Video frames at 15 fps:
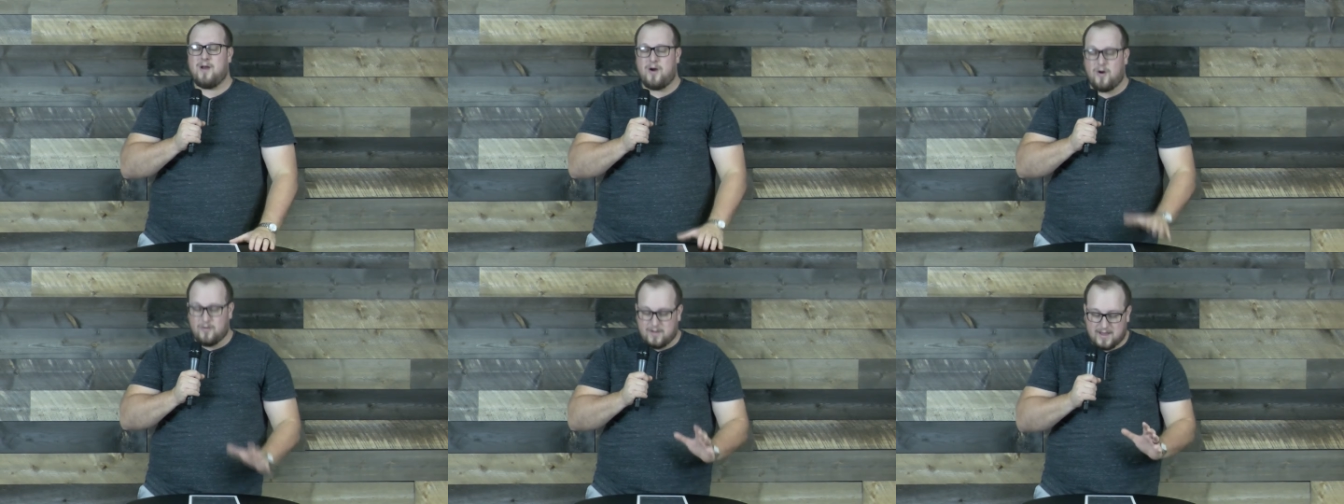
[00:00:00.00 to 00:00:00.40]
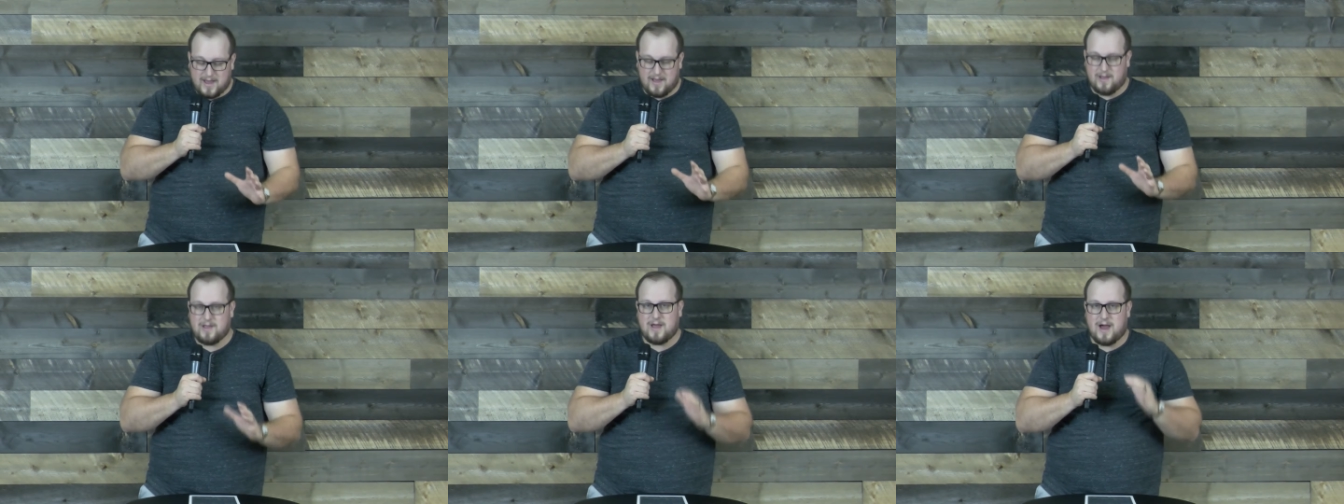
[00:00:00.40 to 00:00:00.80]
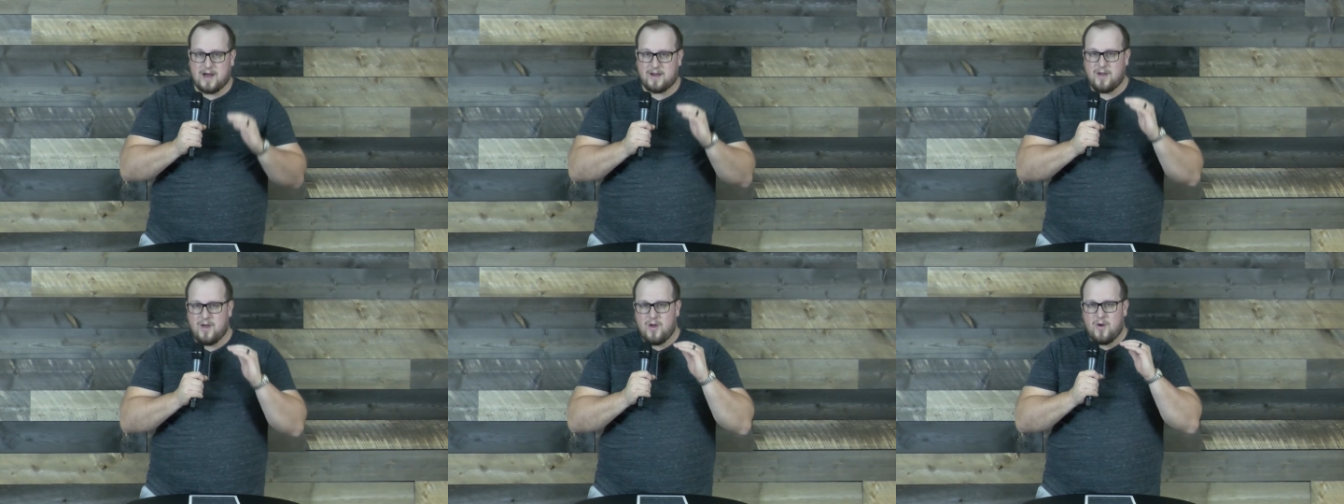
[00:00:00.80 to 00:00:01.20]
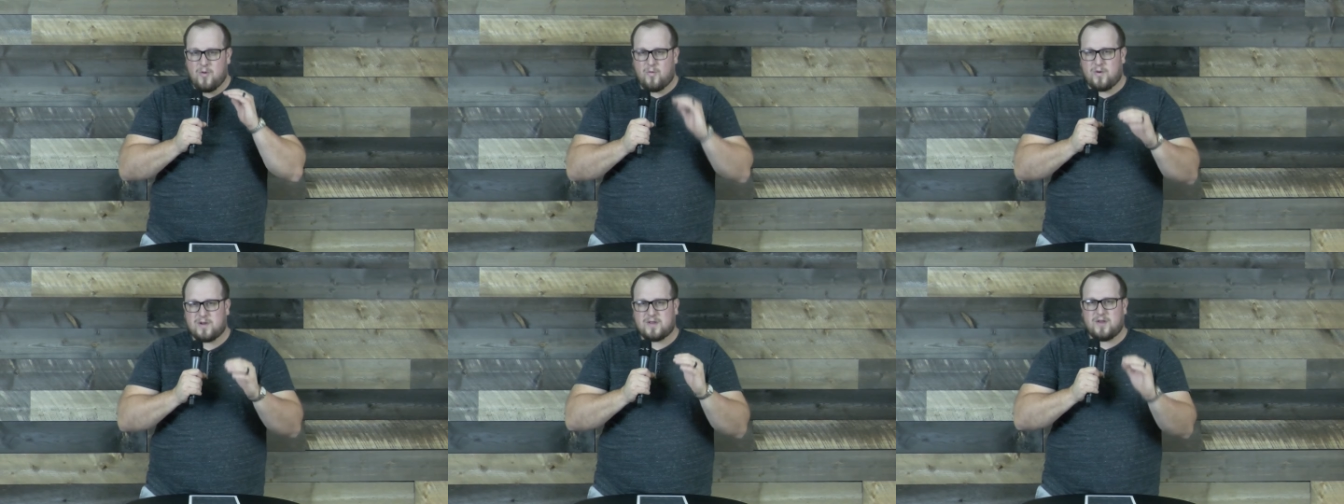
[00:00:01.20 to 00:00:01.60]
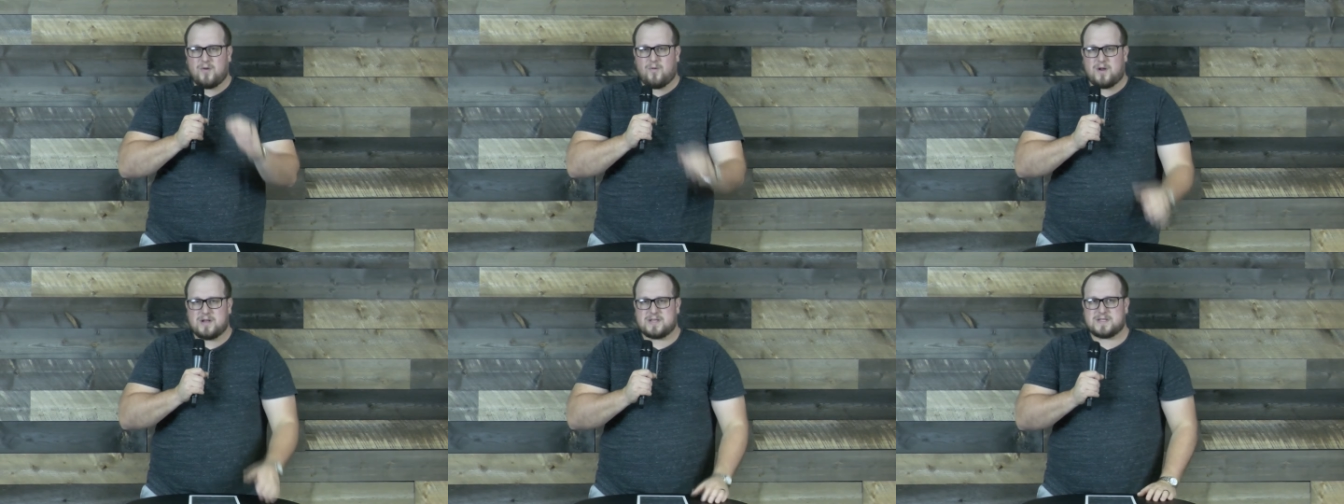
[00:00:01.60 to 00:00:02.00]
Okay, God, what do you
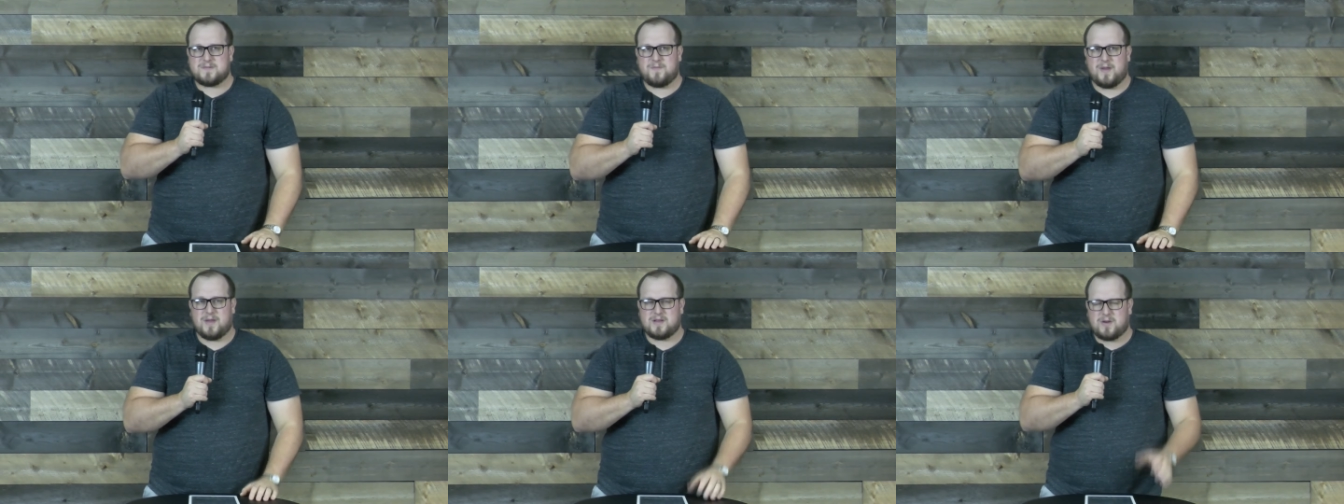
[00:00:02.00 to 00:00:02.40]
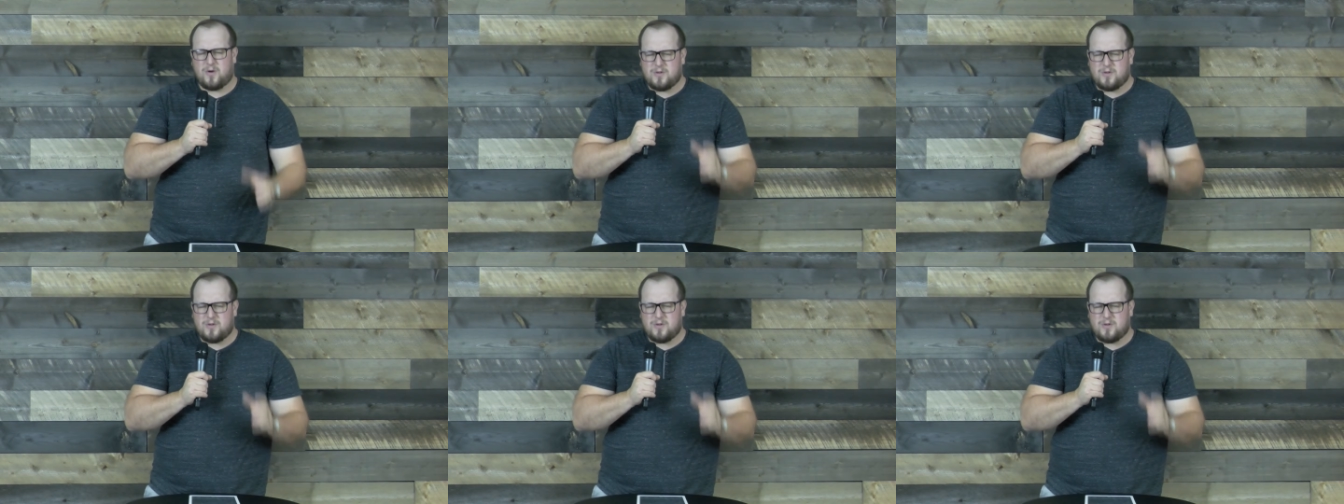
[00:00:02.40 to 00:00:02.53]
want to speak?